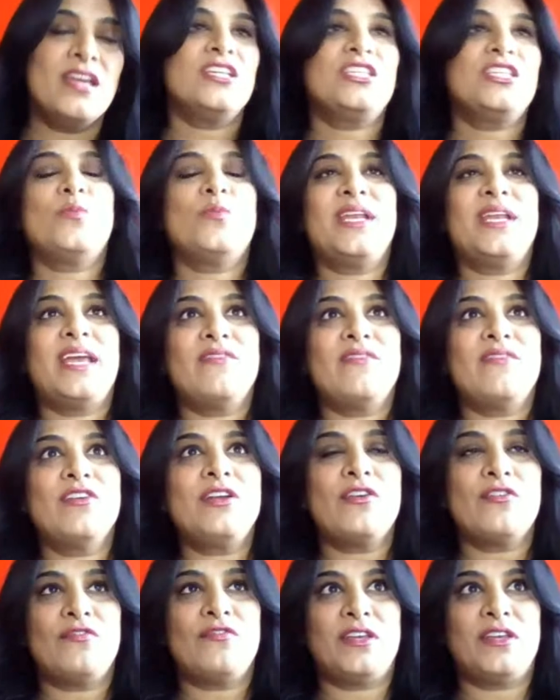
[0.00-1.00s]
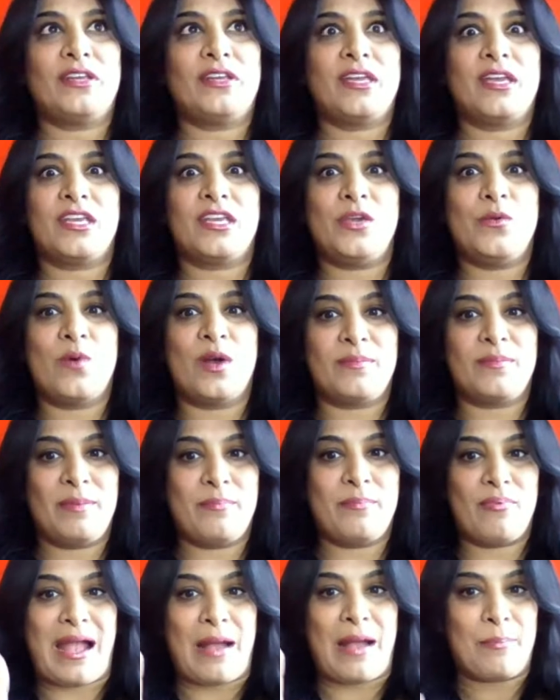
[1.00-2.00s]
So whenever you're feeling like you want to
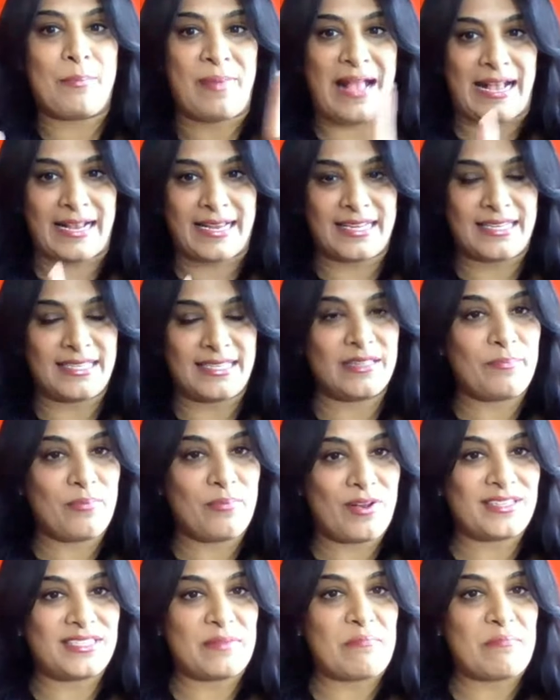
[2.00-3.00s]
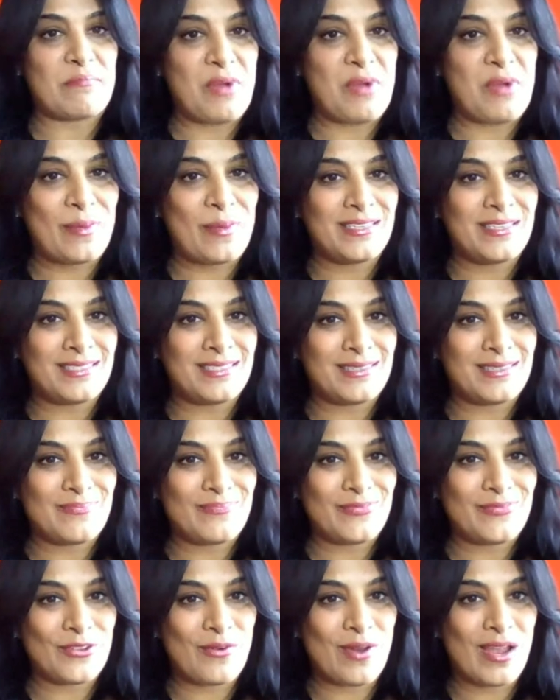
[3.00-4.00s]
be brought back into the present moment,
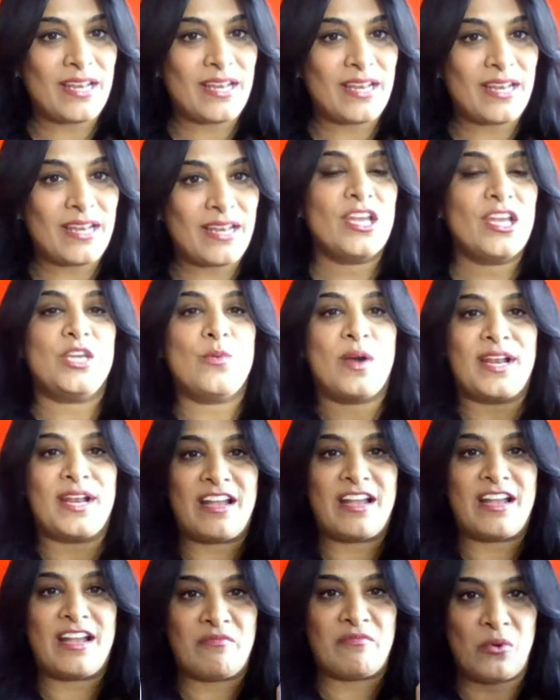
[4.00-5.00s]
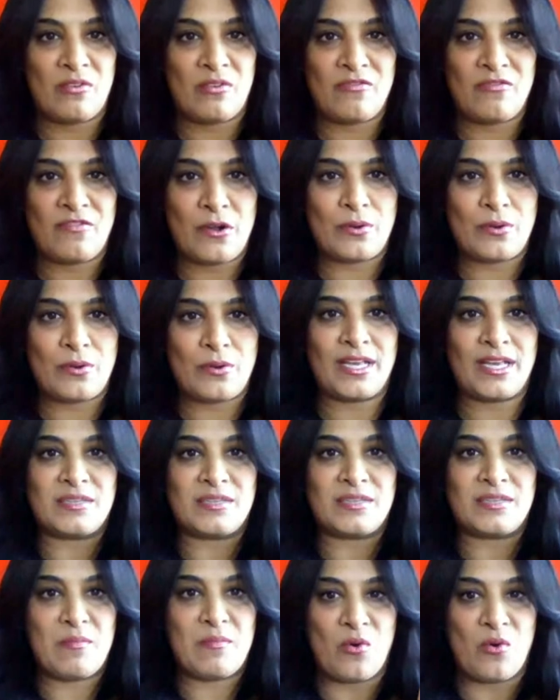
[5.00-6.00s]
right? You want to have more
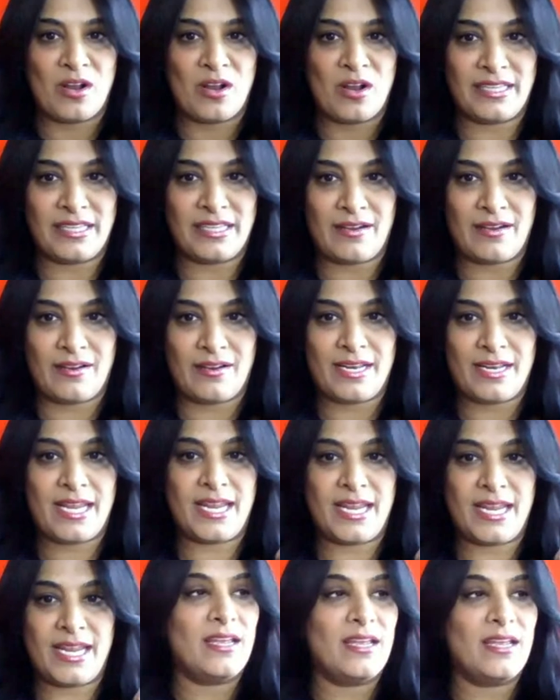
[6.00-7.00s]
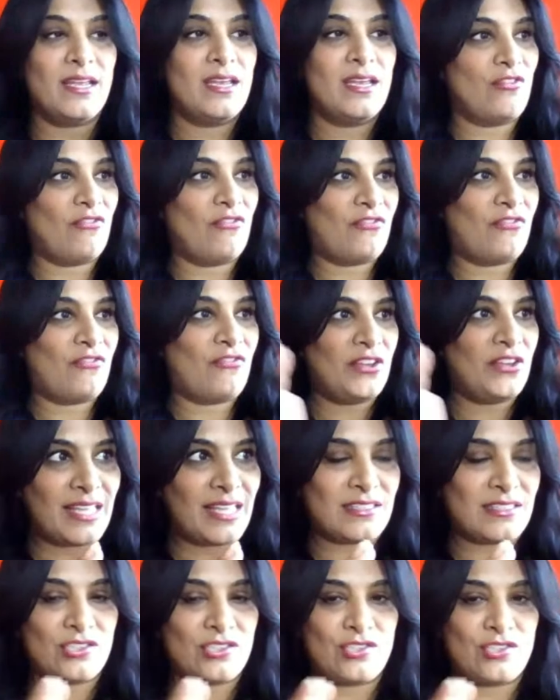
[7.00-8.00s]
focus, more clarity, you're
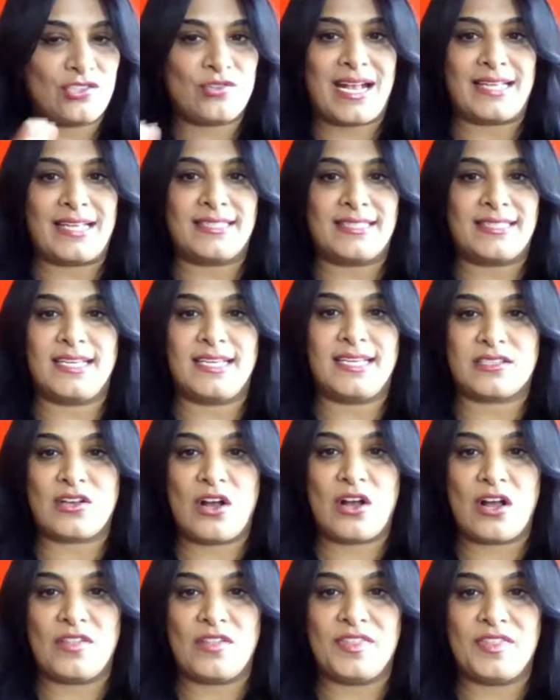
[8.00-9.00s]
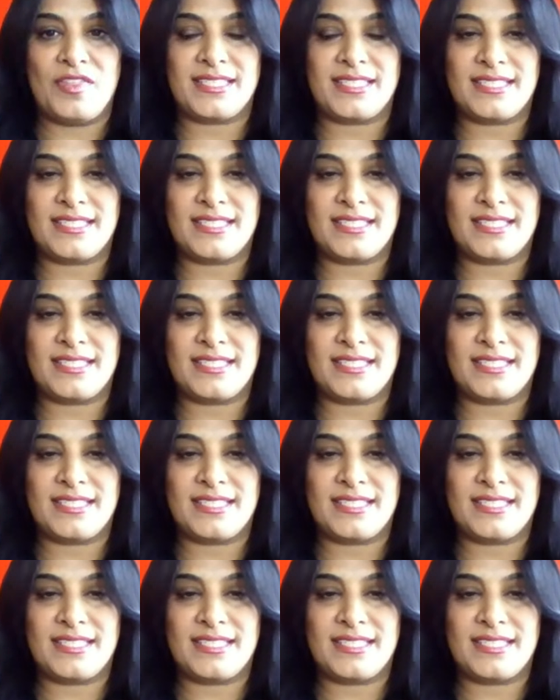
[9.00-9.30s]
feeling that stress. It's called the